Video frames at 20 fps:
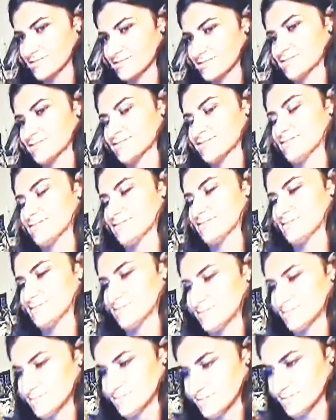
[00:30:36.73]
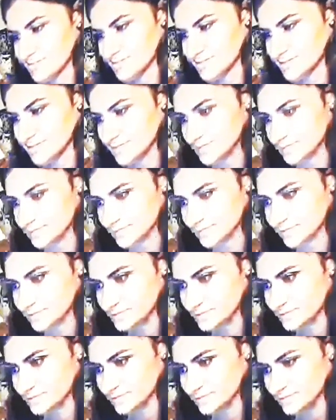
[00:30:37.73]
Mercury from right
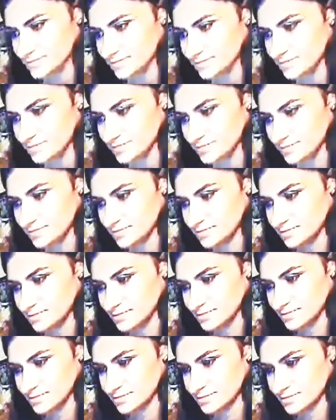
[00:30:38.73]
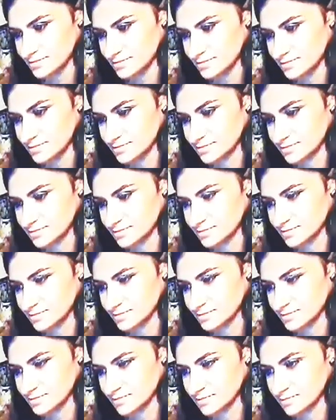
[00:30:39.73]
channel Mercury. Repeat, or
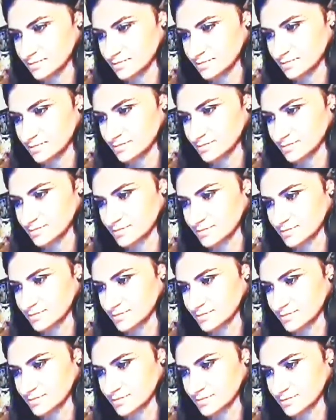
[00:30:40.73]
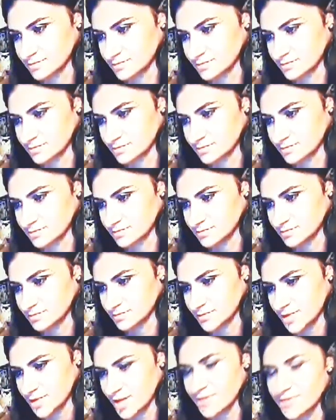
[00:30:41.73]
sorry, update. Leo
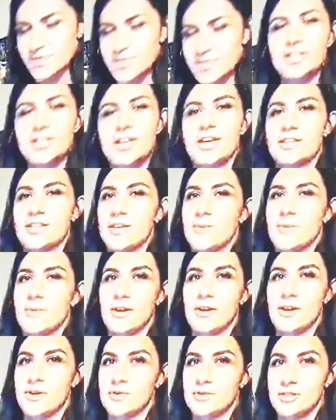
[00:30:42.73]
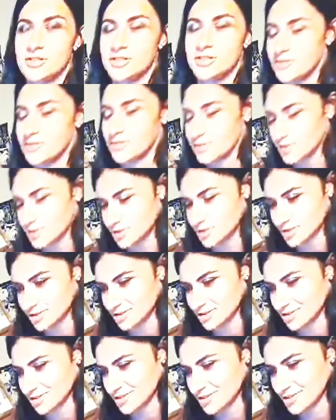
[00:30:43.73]
might actually trace out the
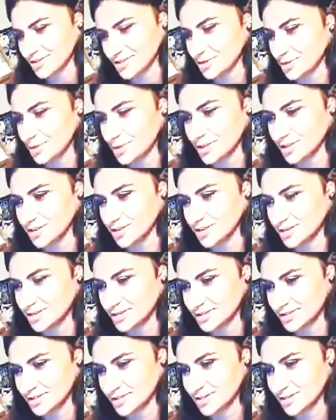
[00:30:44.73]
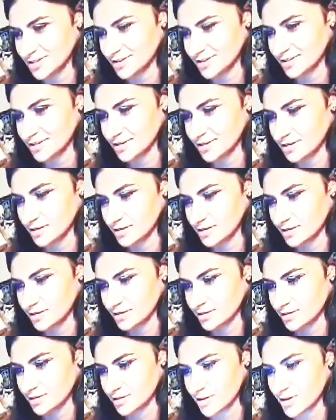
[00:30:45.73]
arc that
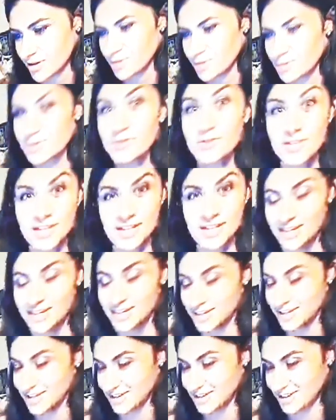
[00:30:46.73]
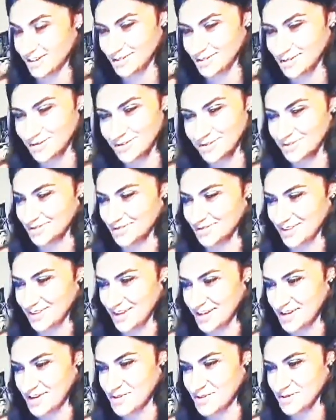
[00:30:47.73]
illustrates the
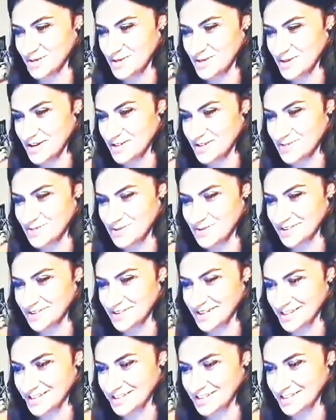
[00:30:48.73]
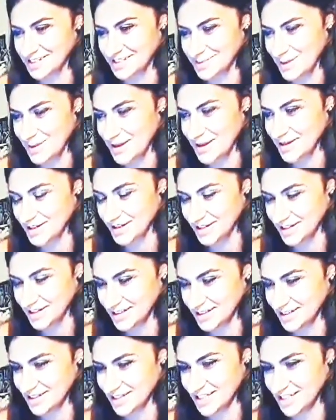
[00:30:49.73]
span between left
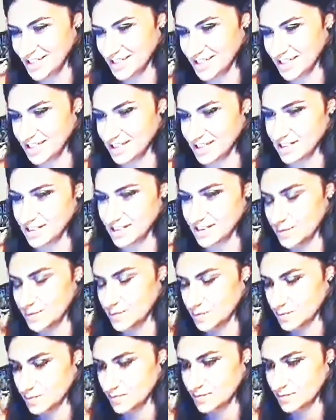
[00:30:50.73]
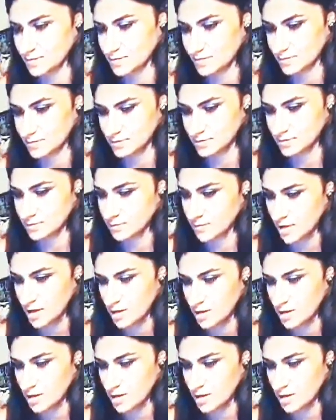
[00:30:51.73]
and right channels of Mercury.